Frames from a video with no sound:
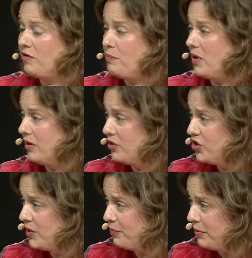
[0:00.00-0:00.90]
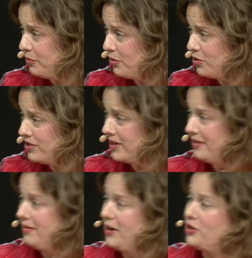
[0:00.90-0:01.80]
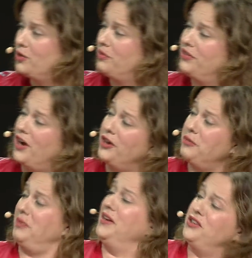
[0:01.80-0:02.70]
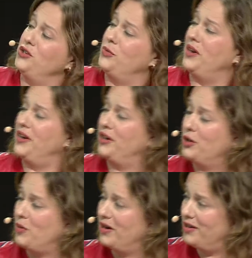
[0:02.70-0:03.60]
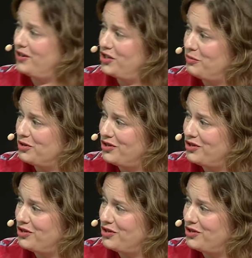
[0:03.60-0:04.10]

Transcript: of a partnership approach than some of the other places where you can acquire customers.